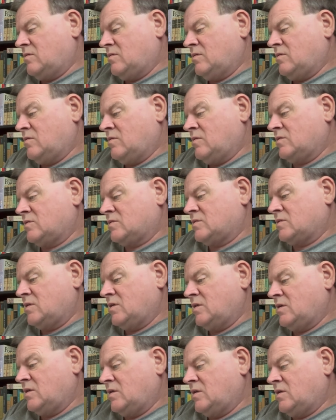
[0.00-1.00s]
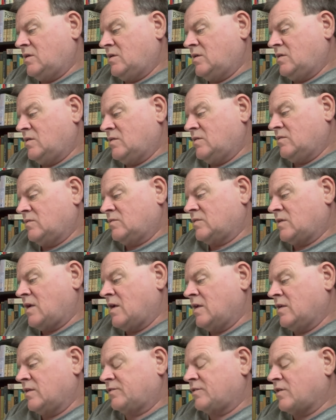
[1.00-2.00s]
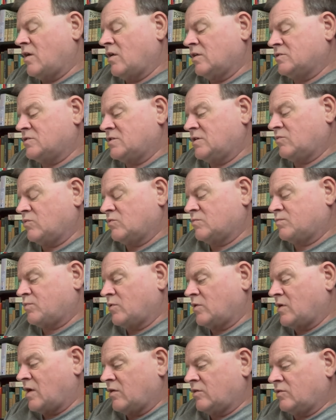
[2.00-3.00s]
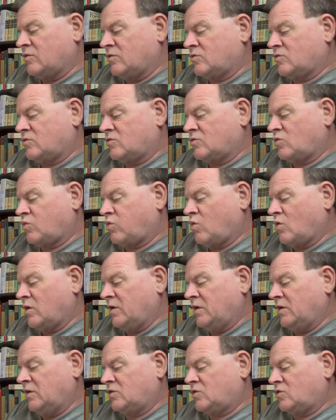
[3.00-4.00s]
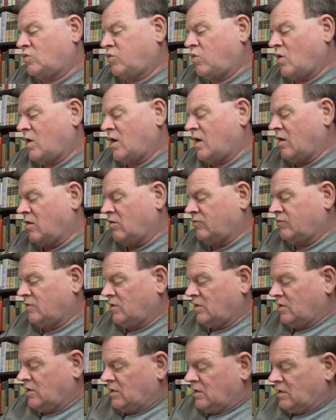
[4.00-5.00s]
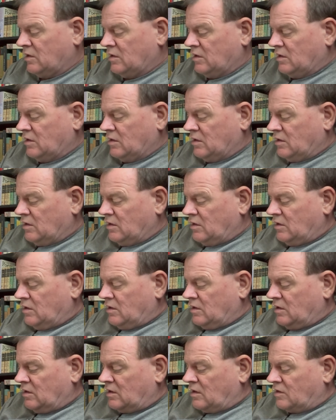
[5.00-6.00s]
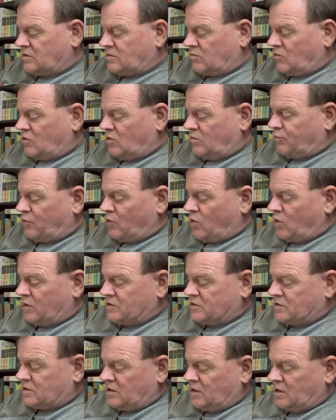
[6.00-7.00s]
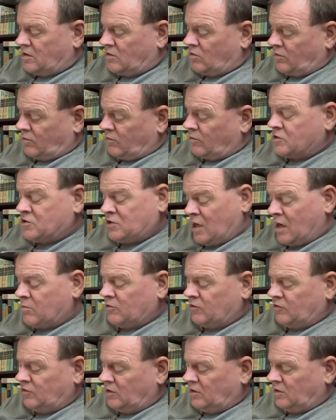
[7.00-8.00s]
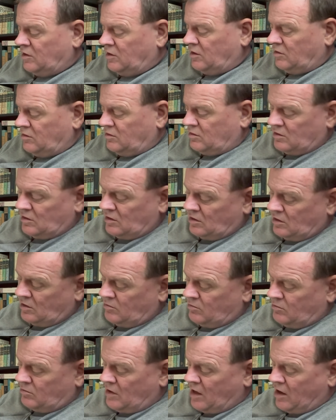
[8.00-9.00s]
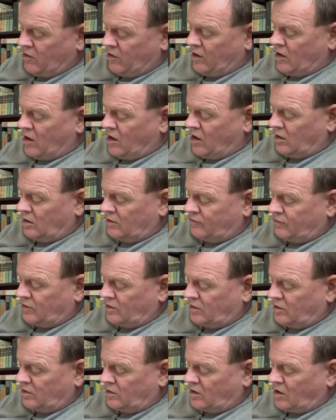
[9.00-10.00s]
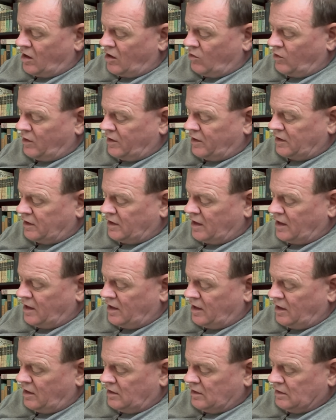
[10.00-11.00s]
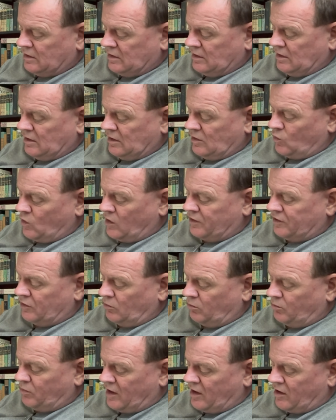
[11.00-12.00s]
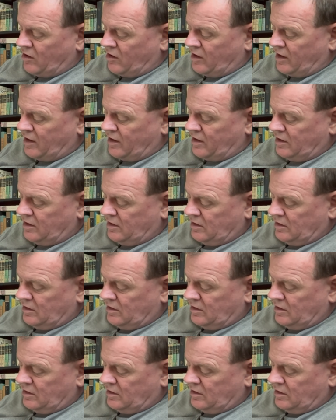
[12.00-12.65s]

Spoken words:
let's see, it's an anthology that was put out in 2012. Got some good poets in here, with Seamus Heaney, Mary Oliver, Galway Canal, Wendell Berry,